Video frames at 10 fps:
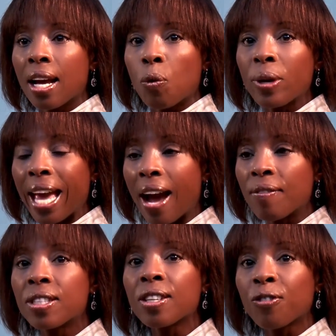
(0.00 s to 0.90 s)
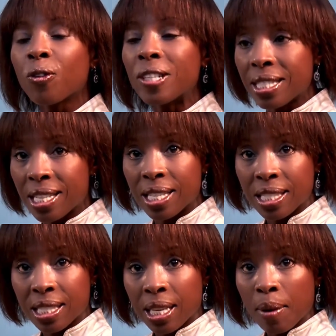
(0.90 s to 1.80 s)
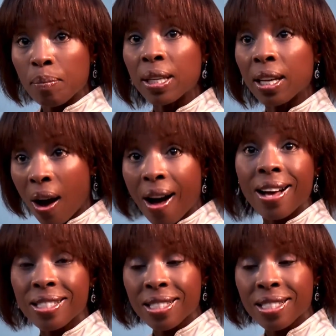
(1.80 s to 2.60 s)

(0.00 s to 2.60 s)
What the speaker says: we have differences because